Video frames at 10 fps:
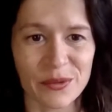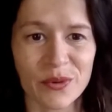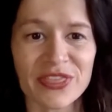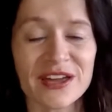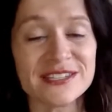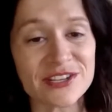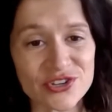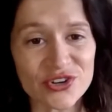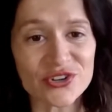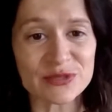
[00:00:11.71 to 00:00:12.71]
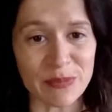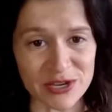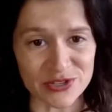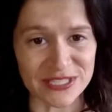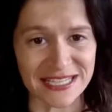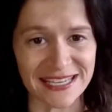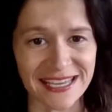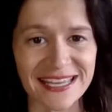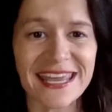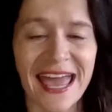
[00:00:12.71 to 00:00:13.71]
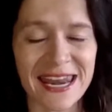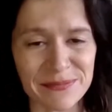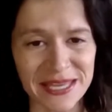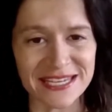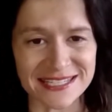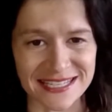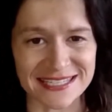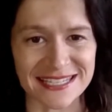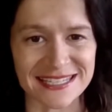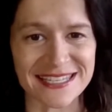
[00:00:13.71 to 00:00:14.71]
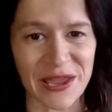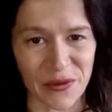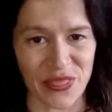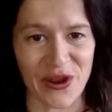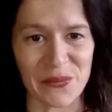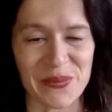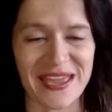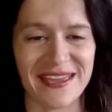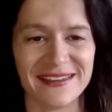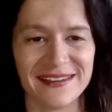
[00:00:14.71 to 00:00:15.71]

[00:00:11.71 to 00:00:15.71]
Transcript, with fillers: with additional specialty in ketamine assisted psychotherapy.